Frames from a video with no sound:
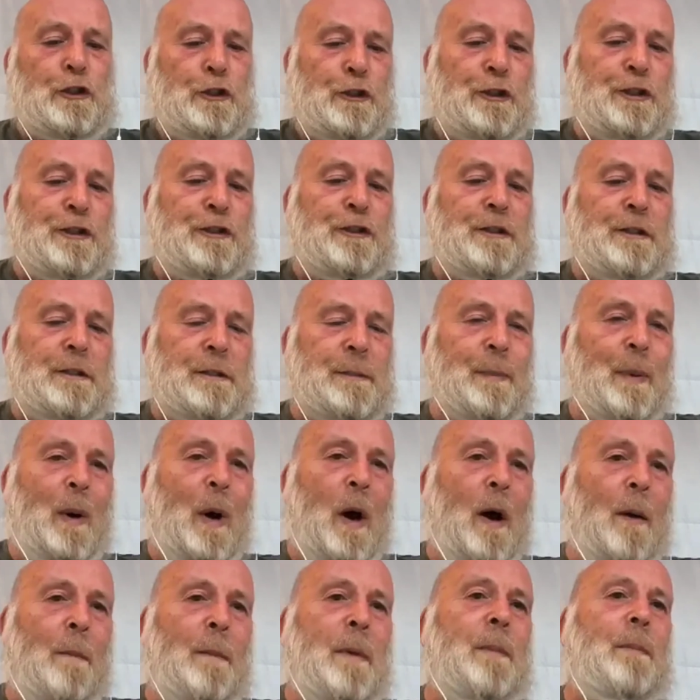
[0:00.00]
not just the
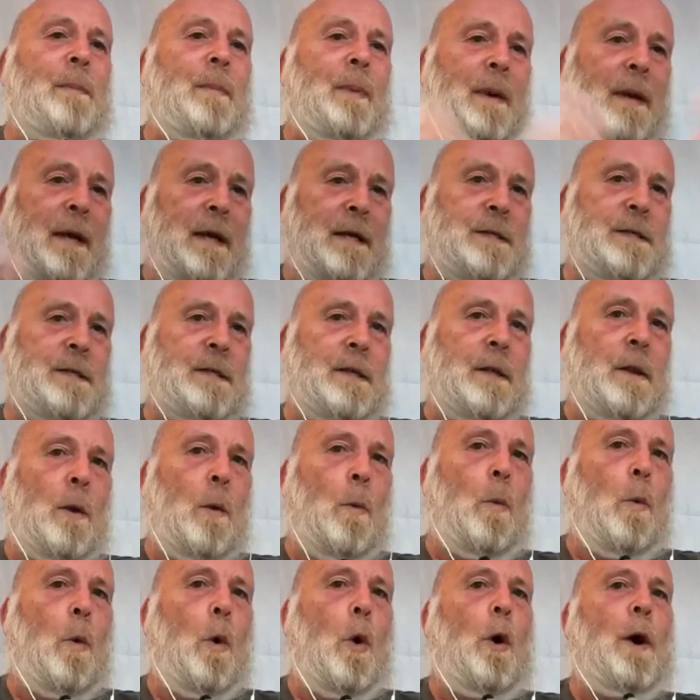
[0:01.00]
department, but actually the
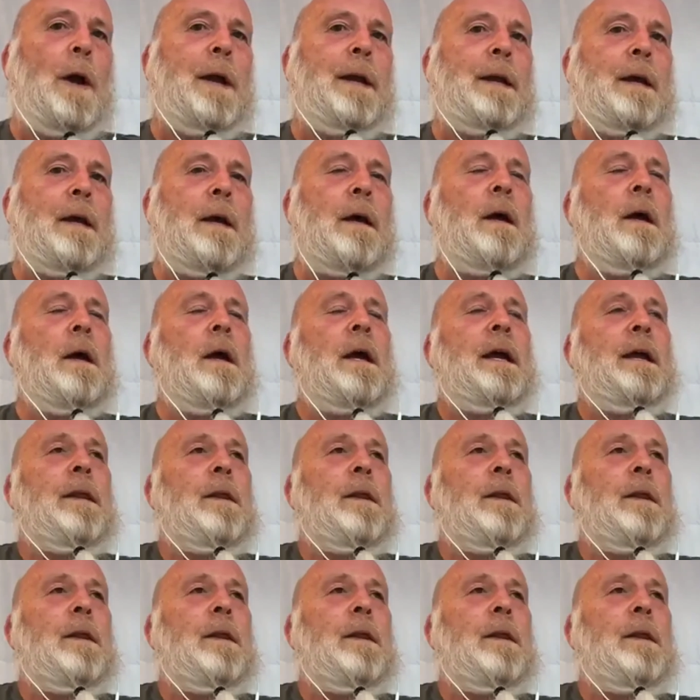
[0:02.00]
wider